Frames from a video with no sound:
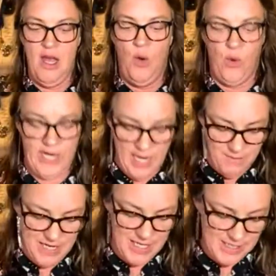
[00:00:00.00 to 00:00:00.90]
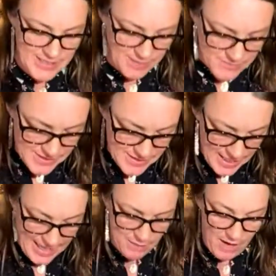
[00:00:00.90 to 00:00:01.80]
We're coming into some,
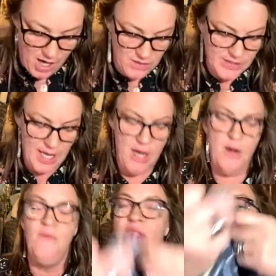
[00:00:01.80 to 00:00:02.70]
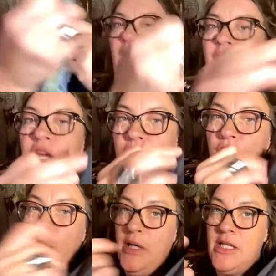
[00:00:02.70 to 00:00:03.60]
and also, you
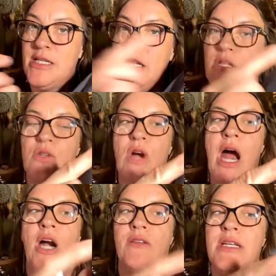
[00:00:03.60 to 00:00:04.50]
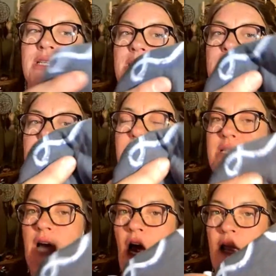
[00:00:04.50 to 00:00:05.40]
could put this in the dryer. This isn't the
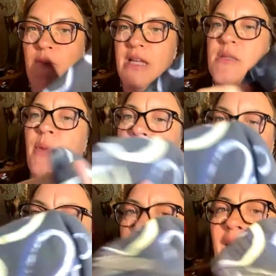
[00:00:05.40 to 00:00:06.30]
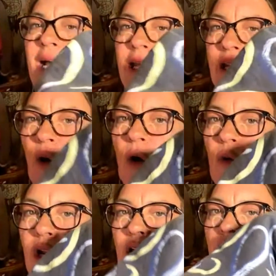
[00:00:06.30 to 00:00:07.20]
type that's puff paint or
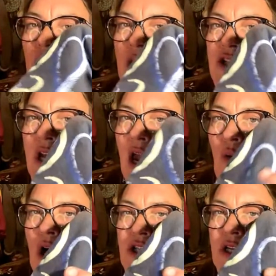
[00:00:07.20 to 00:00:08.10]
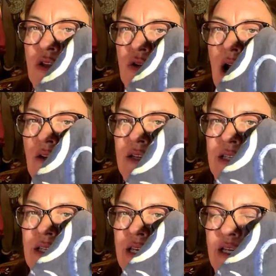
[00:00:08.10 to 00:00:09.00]
whatever that you got to watch in the dryer. This
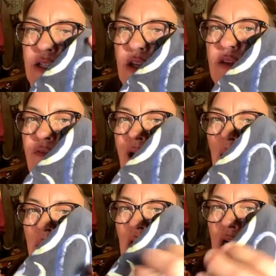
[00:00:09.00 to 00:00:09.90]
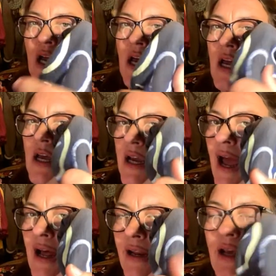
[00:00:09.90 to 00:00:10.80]
is into the fabric,
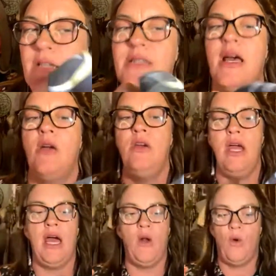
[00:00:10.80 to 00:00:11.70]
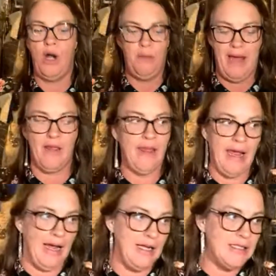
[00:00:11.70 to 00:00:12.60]
kind of. So you ain't got to worry about
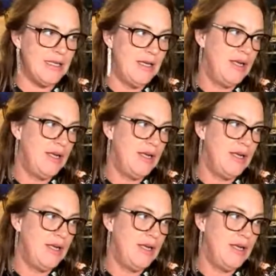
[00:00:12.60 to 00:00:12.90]
that.